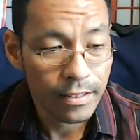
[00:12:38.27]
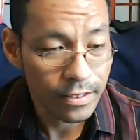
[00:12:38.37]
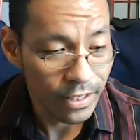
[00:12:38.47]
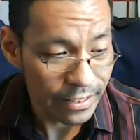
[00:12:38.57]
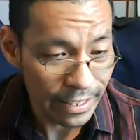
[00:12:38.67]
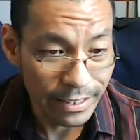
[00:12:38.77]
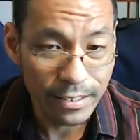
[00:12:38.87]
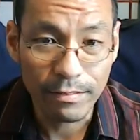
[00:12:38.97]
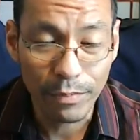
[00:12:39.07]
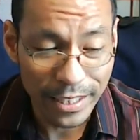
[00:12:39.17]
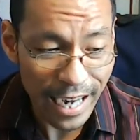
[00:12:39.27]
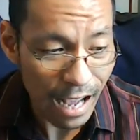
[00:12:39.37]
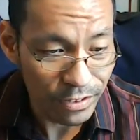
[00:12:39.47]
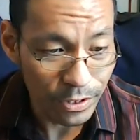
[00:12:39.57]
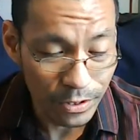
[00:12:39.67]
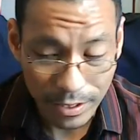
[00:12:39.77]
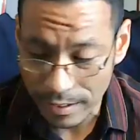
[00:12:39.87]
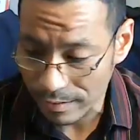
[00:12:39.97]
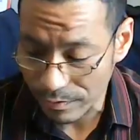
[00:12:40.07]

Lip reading: so that they wouldn't have to